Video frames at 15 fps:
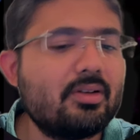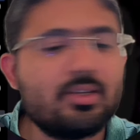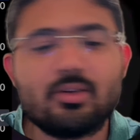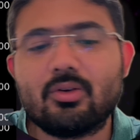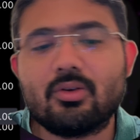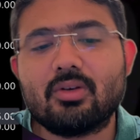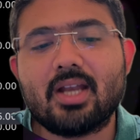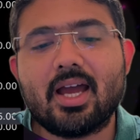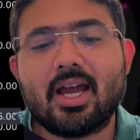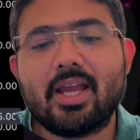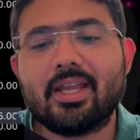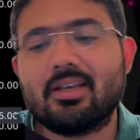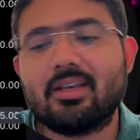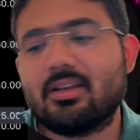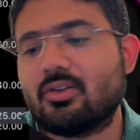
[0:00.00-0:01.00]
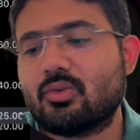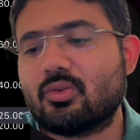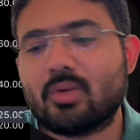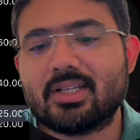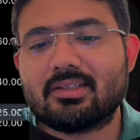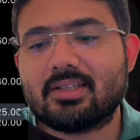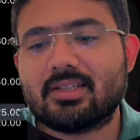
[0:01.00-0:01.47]
9,
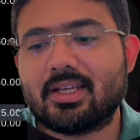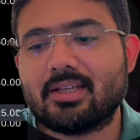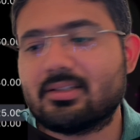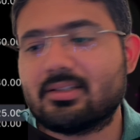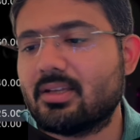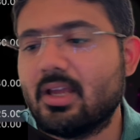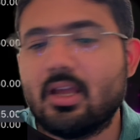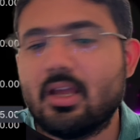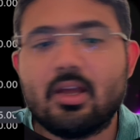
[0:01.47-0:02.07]
26,